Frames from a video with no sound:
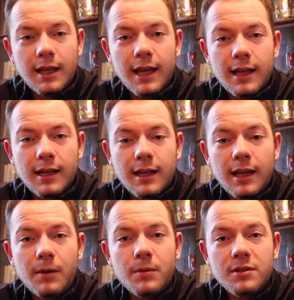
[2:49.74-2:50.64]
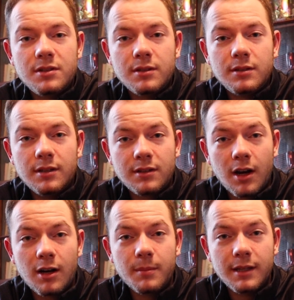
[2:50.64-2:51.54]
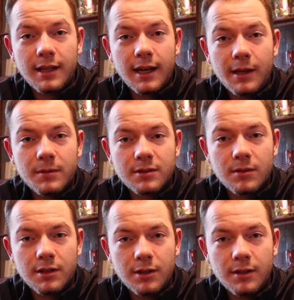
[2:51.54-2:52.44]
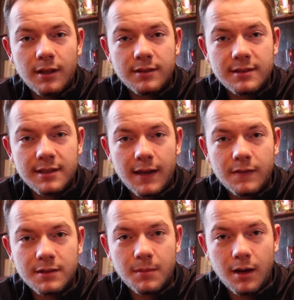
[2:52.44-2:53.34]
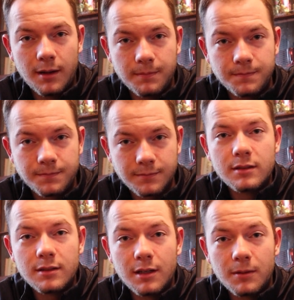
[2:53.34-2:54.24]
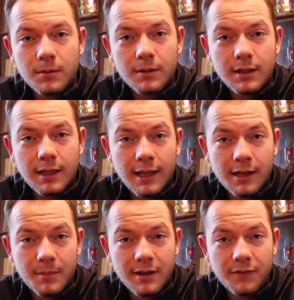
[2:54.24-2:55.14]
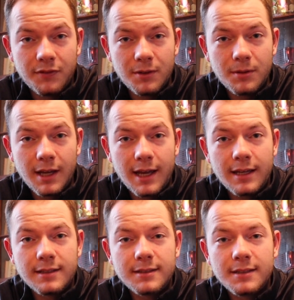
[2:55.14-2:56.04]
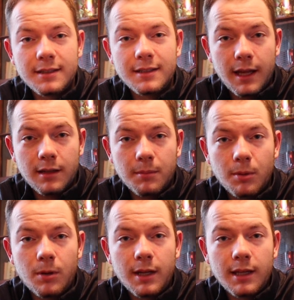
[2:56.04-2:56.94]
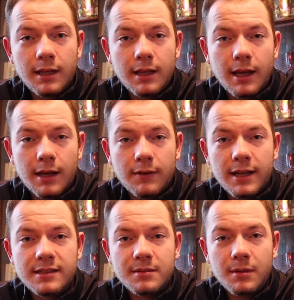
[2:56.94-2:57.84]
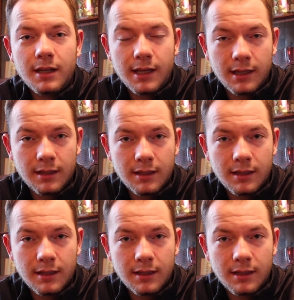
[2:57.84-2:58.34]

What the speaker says: And he was determined that he was going to do this to save his mom. So it had been a few days, and the boy had raised the money.